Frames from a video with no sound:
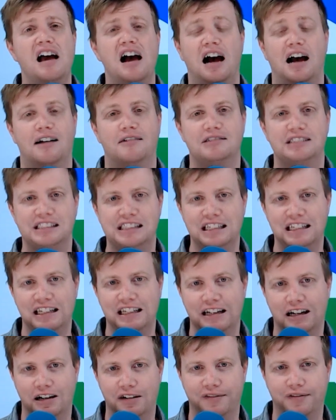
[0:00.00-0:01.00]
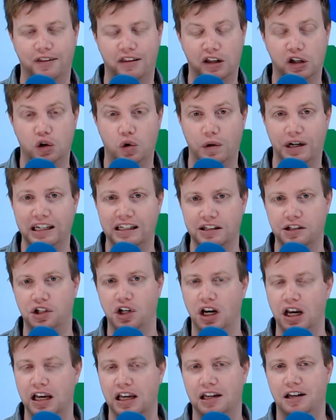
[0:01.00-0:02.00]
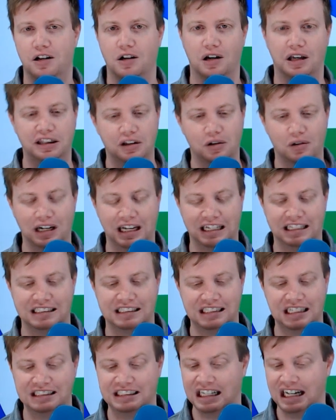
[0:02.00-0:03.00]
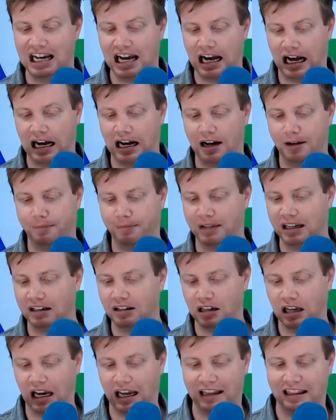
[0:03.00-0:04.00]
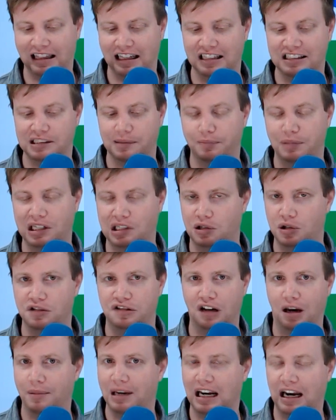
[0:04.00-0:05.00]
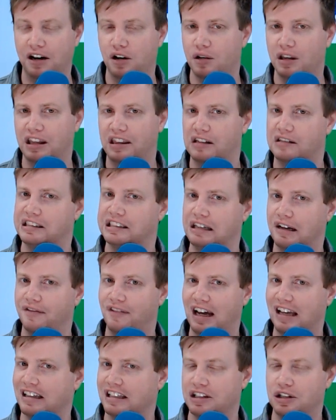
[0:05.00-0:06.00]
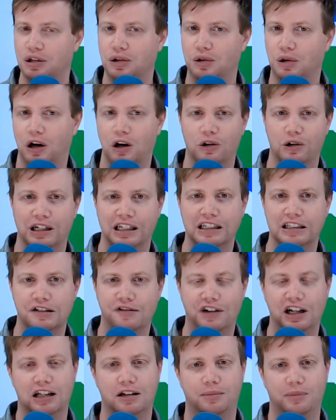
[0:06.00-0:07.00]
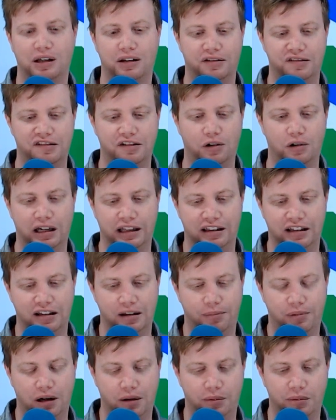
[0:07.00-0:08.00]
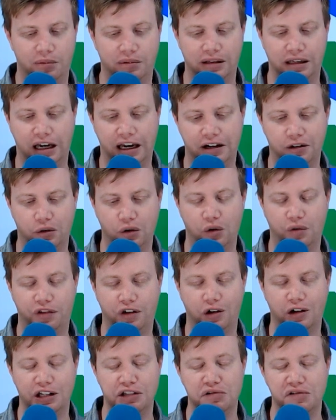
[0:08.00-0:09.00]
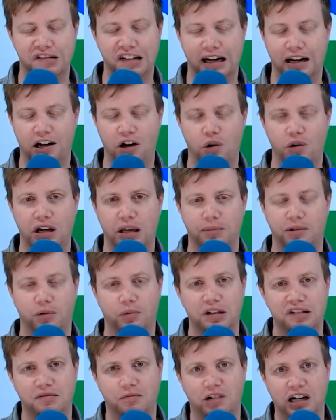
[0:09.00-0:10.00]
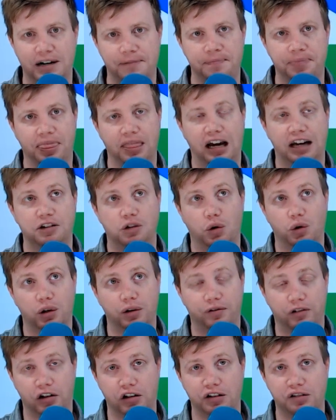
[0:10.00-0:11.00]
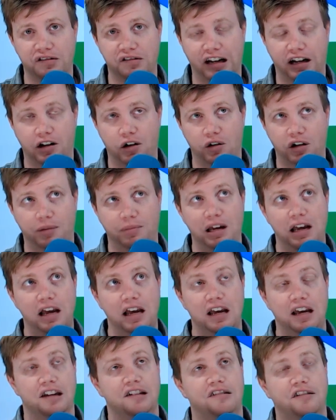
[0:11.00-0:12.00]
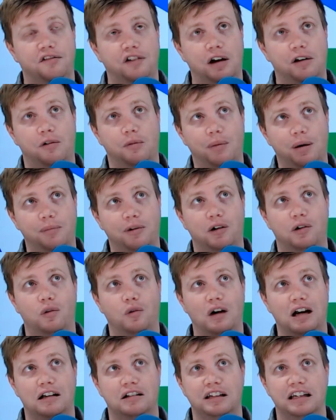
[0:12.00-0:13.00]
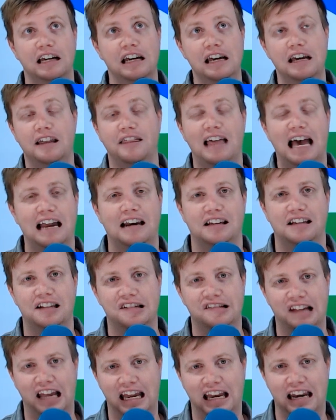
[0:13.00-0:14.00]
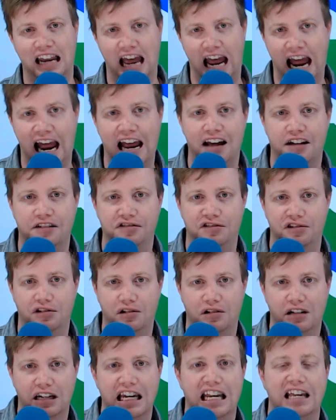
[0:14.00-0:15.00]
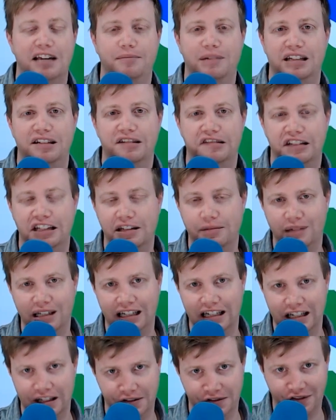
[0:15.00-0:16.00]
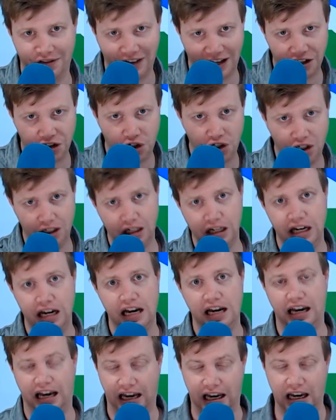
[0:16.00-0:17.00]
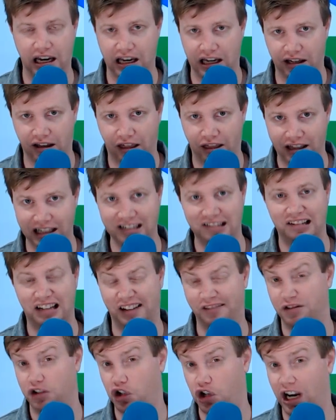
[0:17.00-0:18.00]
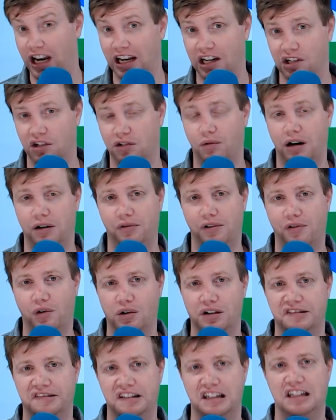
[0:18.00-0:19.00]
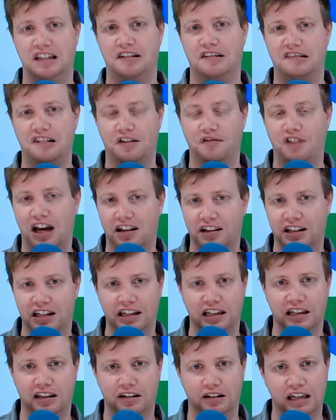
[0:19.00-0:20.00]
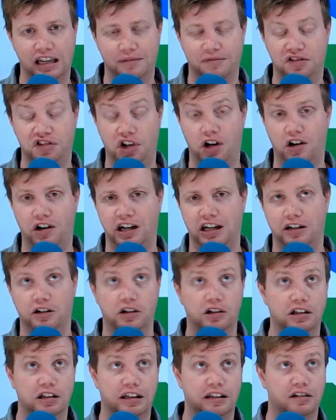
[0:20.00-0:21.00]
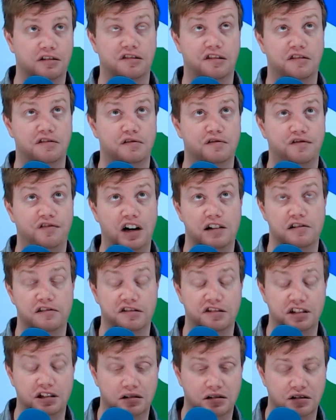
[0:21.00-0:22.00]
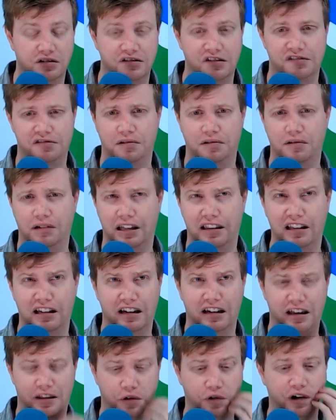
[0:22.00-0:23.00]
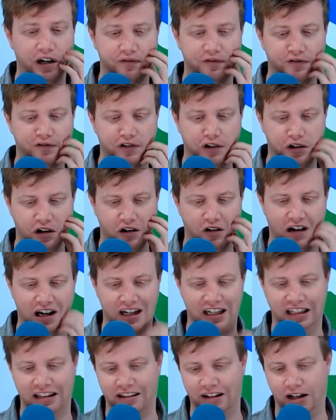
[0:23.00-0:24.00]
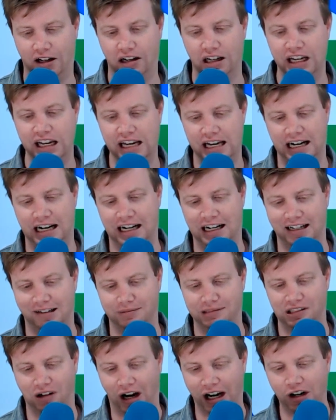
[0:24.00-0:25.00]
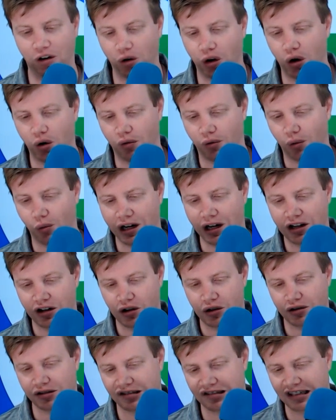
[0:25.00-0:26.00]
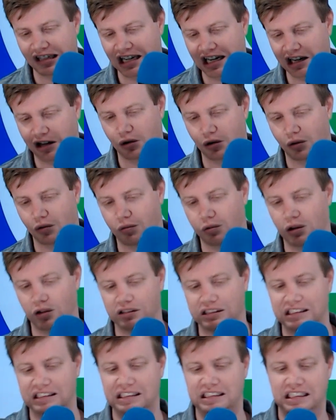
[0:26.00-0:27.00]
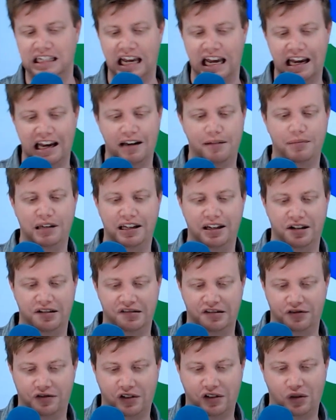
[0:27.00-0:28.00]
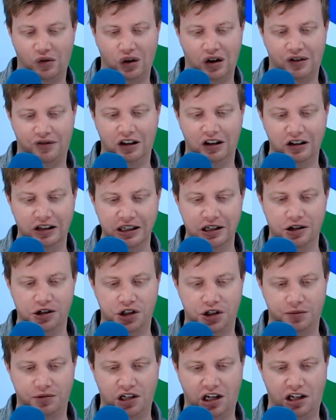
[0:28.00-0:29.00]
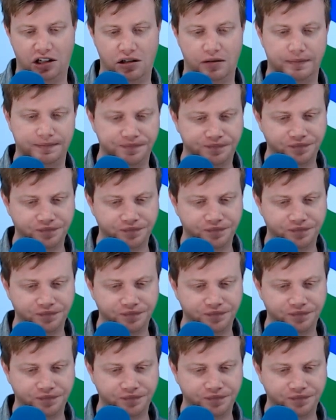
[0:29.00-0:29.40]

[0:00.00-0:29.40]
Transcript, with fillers: I was thinking of the coinage here in the United States. Um, I think it's a bit too. I mean, I know that there's Sun Valley 2 already in development, so I think that probably. I don't know if they're going to use that codename. The reason why I don't know if they're going to use that codename is if I remember correctly, that is an Azure naming scheming convention, and things have changed, right? We've already seen Sun Valley and the names Cherry Hill, and there's also Firesteel, and there's also, I think, another one floating around in there. Uh, so I don't know if Windows Nickel will stay because of, of the leadership change.